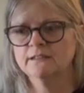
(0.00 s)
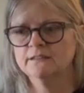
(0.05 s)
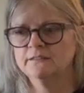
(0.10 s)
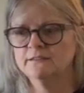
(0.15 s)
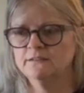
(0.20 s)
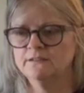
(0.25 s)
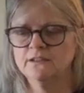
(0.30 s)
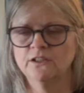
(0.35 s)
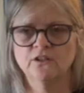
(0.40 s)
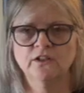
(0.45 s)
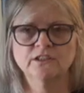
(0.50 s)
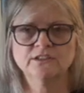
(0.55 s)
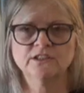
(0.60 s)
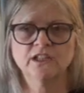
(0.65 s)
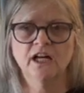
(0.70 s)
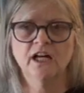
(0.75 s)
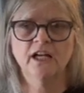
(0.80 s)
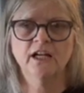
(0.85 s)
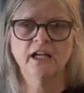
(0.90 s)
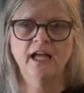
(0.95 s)
He's
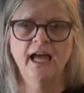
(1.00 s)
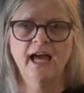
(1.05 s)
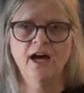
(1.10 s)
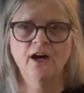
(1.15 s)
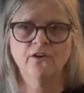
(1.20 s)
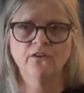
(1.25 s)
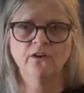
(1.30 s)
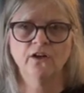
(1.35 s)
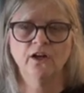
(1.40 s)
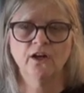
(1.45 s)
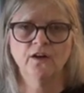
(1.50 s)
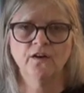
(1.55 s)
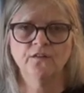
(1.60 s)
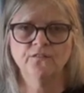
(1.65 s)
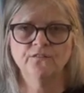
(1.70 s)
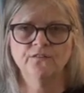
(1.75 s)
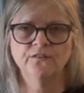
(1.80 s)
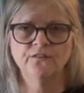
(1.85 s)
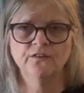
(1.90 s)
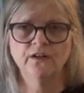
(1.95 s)
gone out
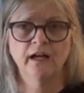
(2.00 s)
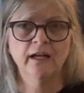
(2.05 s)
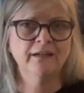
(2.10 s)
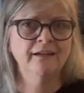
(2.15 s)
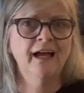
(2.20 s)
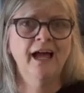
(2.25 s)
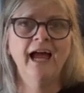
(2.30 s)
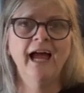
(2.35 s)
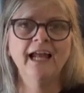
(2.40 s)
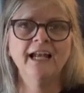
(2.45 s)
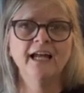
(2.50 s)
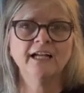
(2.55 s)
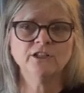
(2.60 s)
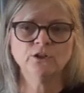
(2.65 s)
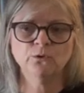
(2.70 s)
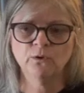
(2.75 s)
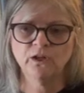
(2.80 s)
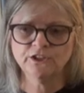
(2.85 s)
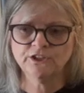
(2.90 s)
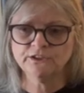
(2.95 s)
of, I like to
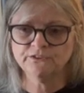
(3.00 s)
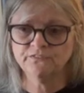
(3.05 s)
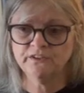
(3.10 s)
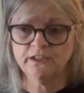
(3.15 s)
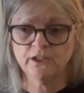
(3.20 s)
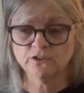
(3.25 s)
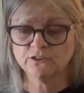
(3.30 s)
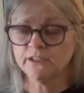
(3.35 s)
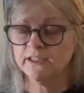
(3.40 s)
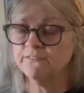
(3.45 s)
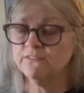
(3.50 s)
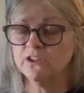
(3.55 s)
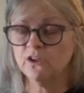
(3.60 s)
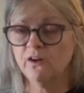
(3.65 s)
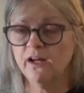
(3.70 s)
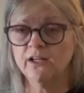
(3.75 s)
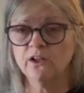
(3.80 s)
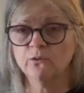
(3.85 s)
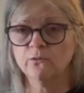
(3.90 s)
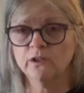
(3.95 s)
watch his videos, even though
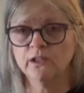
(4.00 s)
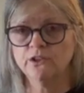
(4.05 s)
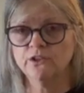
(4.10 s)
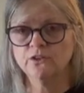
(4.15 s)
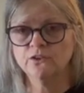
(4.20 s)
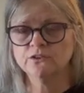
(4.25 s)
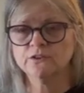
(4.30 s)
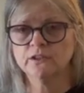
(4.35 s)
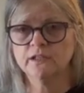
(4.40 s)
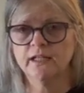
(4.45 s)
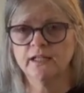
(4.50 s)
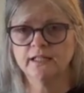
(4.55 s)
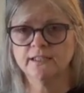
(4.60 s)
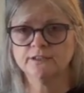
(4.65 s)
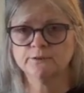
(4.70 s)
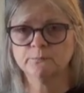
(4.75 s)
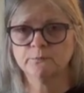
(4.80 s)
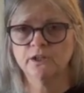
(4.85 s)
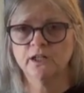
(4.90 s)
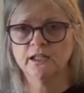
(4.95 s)
I don't really use a lot of his
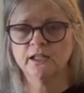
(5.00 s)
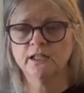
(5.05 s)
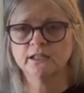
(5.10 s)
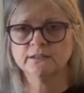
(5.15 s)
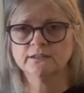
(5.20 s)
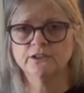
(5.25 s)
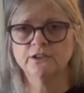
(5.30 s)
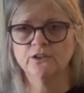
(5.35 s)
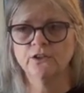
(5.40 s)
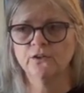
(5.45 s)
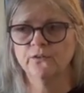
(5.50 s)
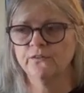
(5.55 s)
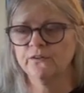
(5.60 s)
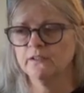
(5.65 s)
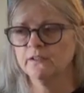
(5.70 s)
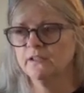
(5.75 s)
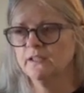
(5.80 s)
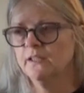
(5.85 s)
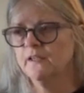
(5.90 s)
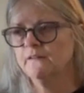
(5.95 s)
products, the
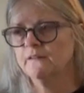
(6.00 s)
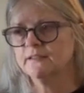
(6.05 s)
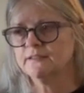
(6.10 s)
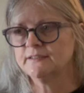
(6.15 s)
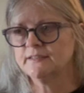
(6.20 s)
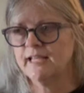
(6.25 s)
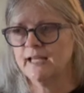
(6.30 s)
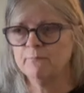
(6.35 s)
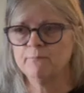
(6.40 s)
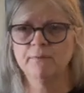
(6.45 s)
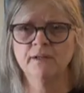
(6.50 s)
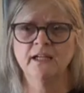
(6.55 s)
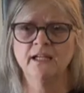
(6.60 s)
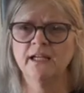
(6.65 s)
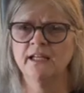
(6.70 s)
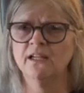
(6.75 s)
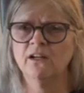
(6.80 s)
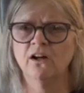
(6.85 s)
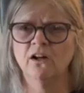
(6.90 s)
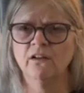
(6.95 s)
stamping
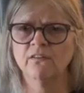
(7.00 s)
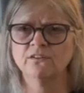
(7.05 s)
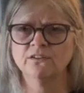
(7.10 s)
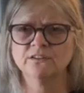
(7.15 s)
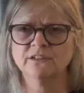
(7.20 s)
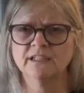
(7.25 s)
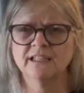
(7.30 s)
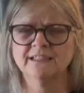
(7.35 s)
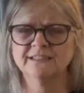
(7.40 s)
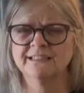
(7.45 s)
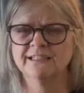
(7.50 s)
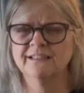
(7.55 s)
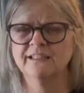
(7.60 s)
and all those things.